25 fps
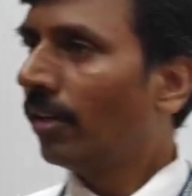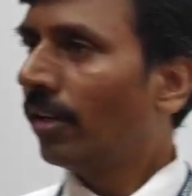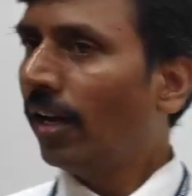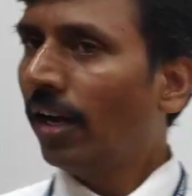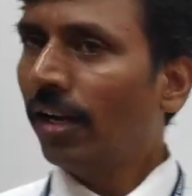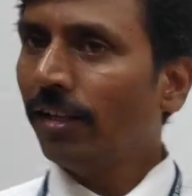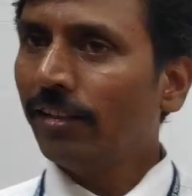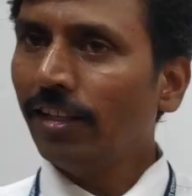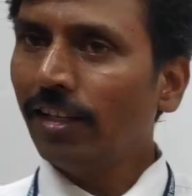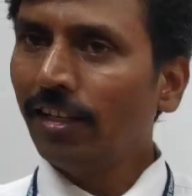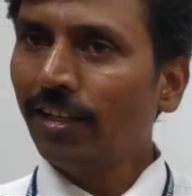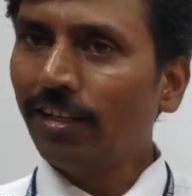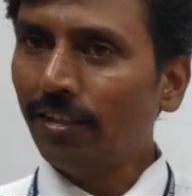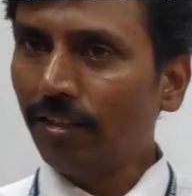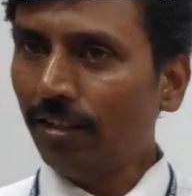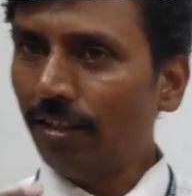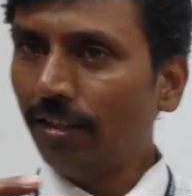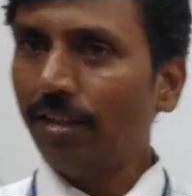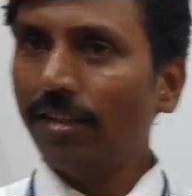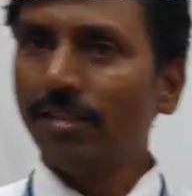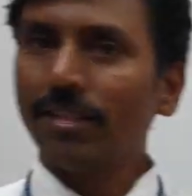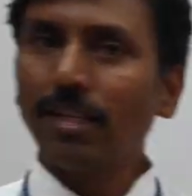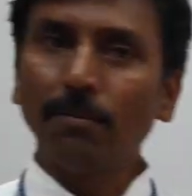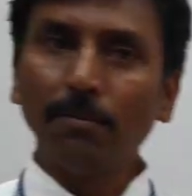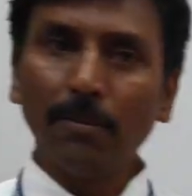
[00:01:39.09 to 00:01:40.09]
I think
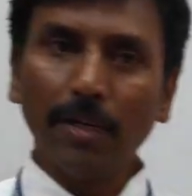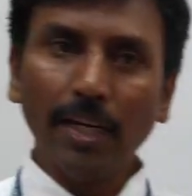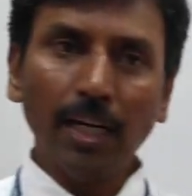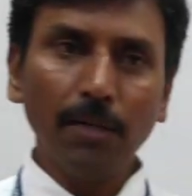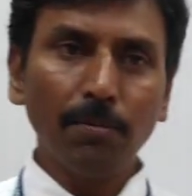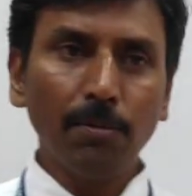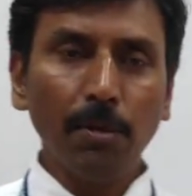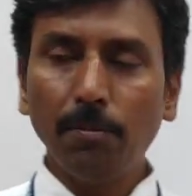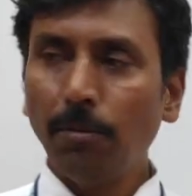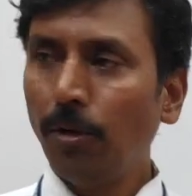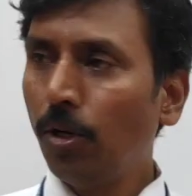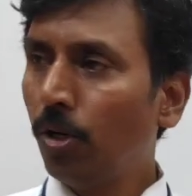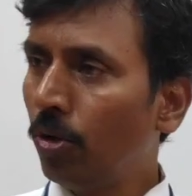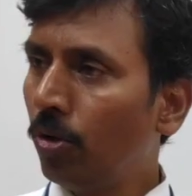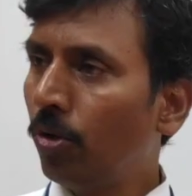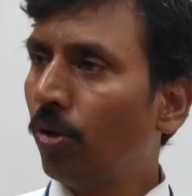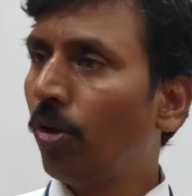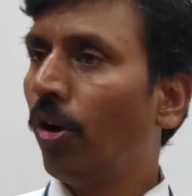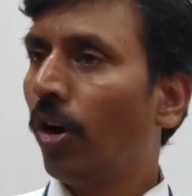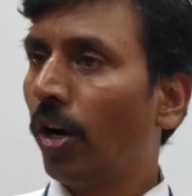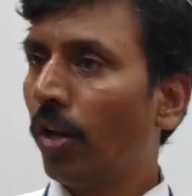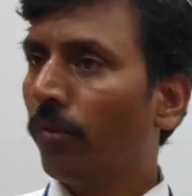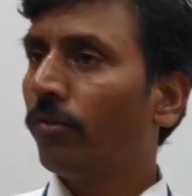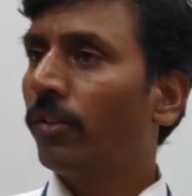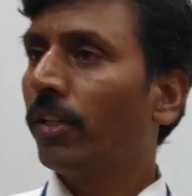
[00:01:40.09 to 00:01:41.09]
some great people do a
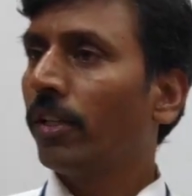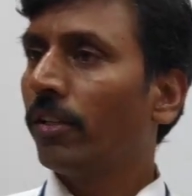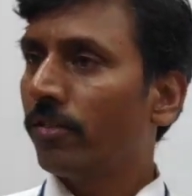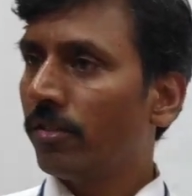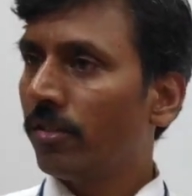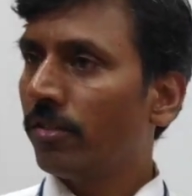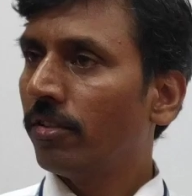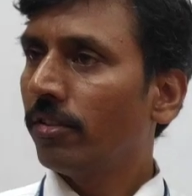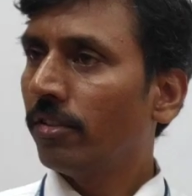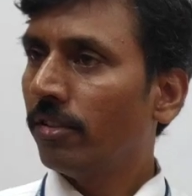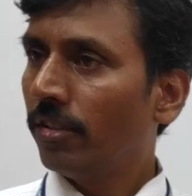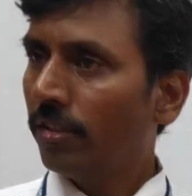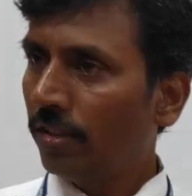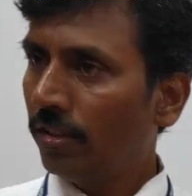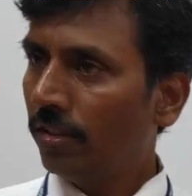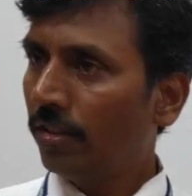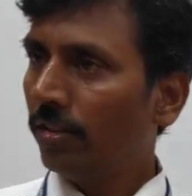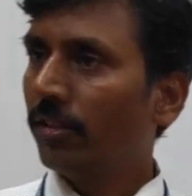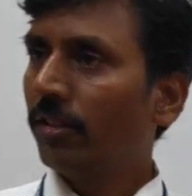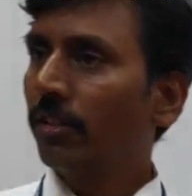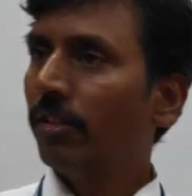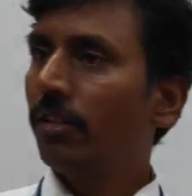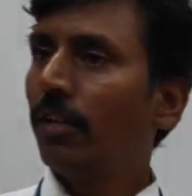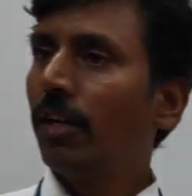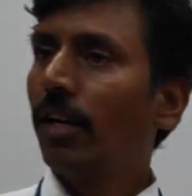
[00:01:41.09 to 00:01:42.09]
lot of things,
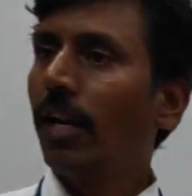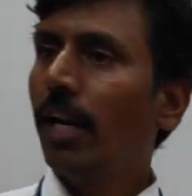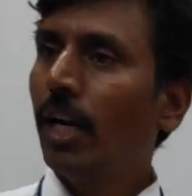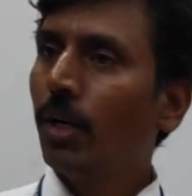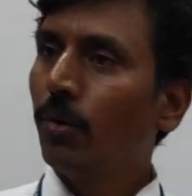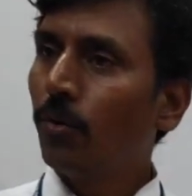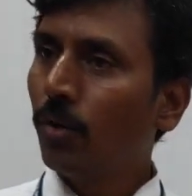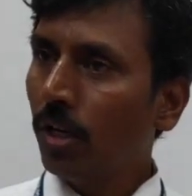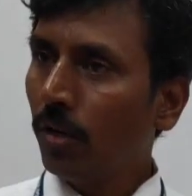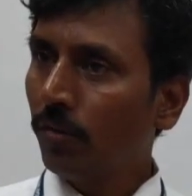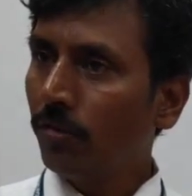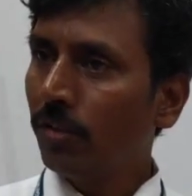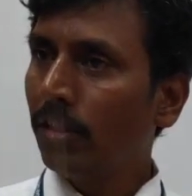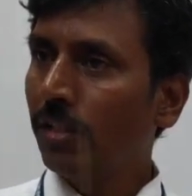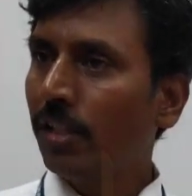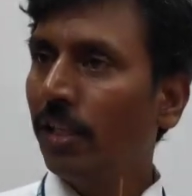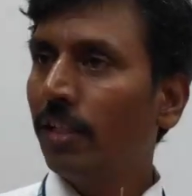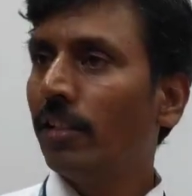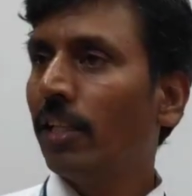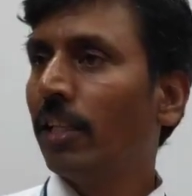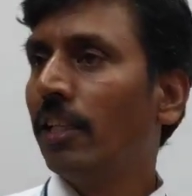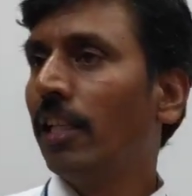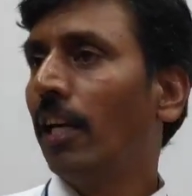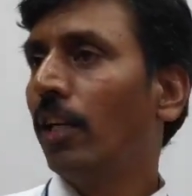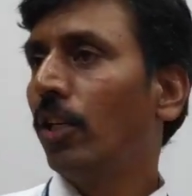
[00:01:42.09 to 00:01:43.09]
and one of the
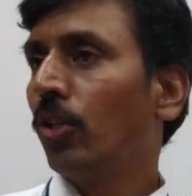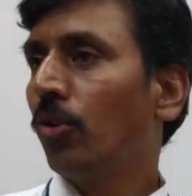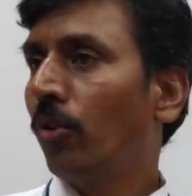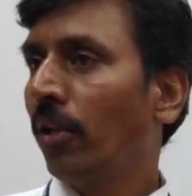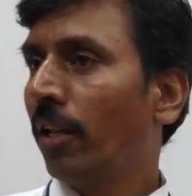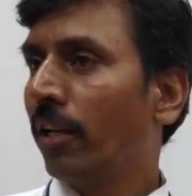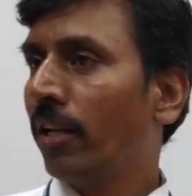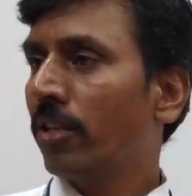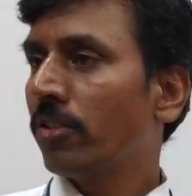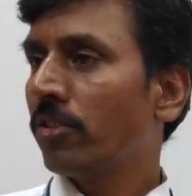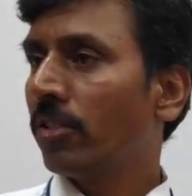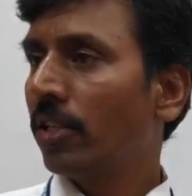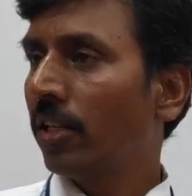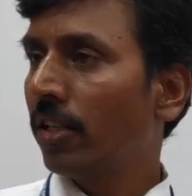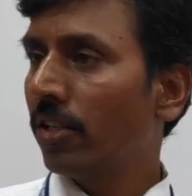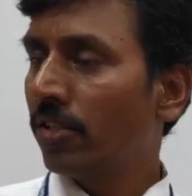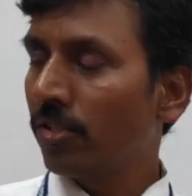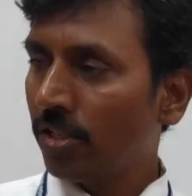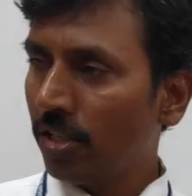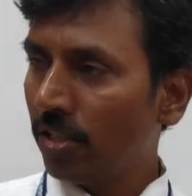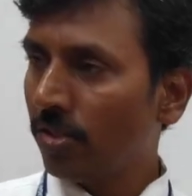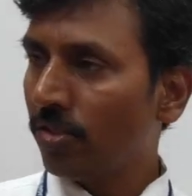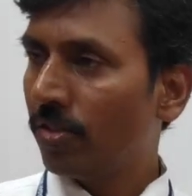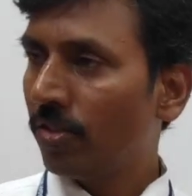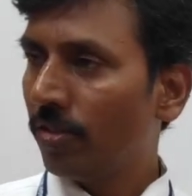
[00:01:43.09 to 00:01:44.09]
things that Euler has done is
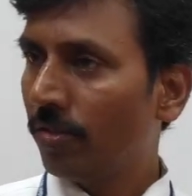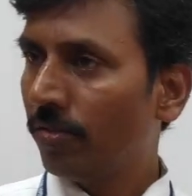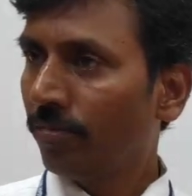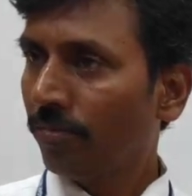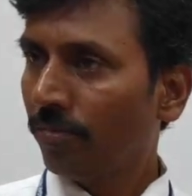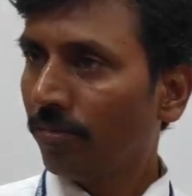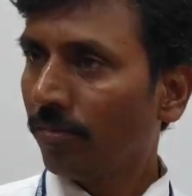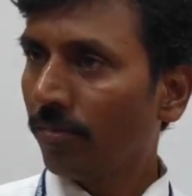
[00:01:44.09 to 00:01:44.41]
this.